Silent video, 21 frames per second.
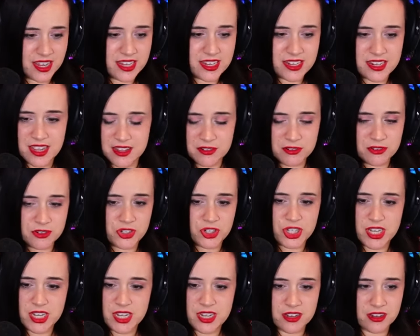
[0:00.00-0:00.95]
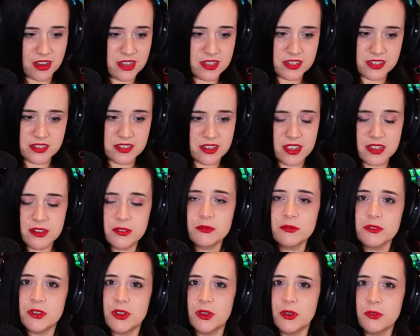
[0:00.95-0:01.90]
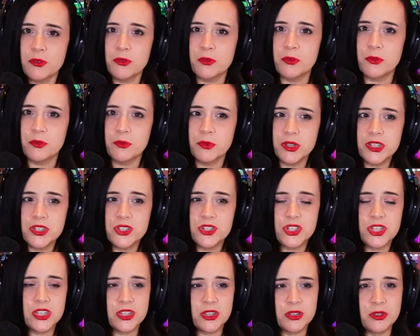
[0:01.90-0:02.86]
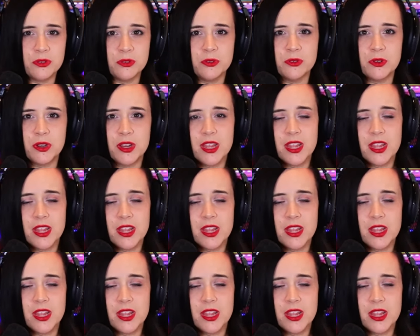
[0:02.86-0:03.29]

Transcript: energy. I don't know. What did she do?